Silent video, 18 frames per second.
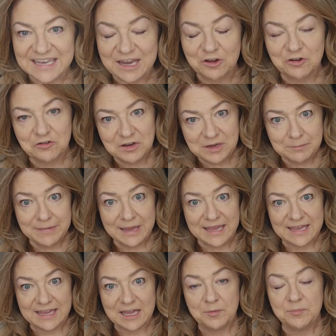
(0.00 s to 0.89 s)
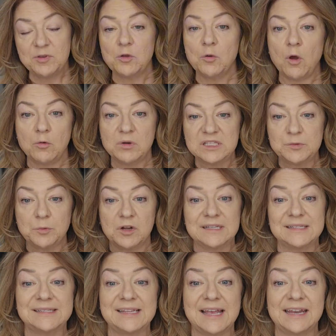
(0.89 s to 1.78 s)
Now cream makeup, you always want
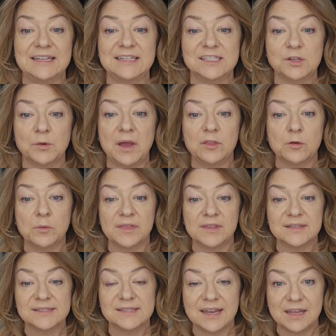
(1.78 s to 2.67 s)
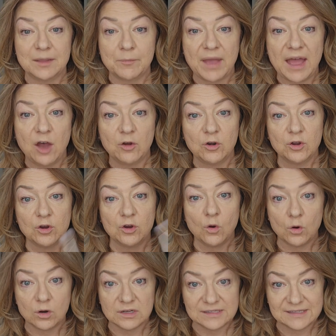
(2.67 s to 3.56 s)
to set it. So either with a setting powder
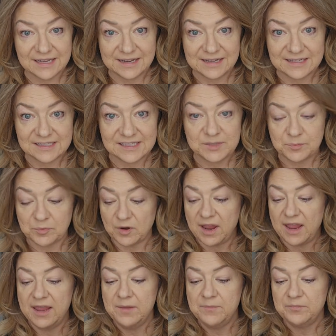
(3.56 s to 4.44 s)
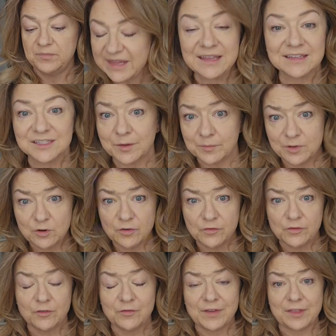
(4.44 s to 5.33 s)
or a setting spray. It's a
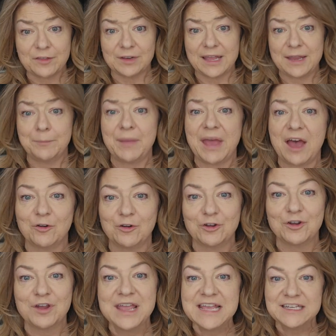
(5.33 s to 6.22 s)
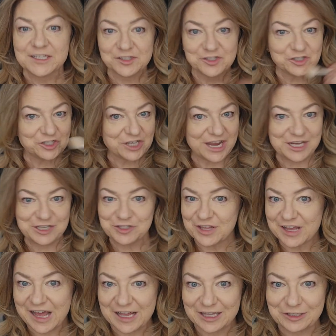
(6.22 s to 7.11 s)
beautiful Featherlight powder. It doesn't change
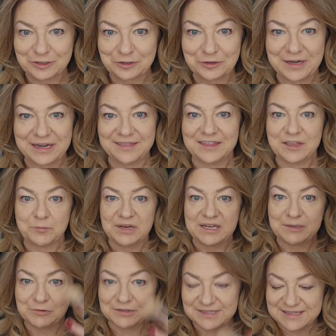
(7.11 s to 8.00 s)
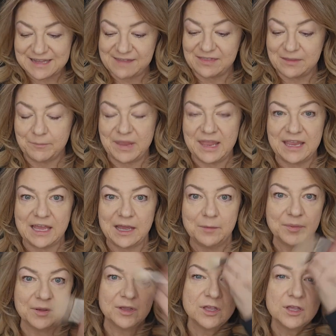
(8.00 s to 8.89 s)
the color or anything, but it will set the
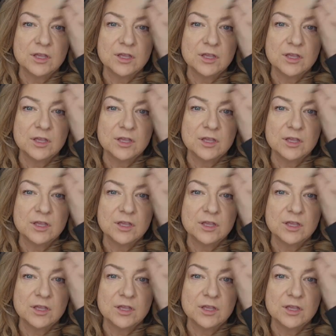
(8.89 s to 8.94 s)
makeup.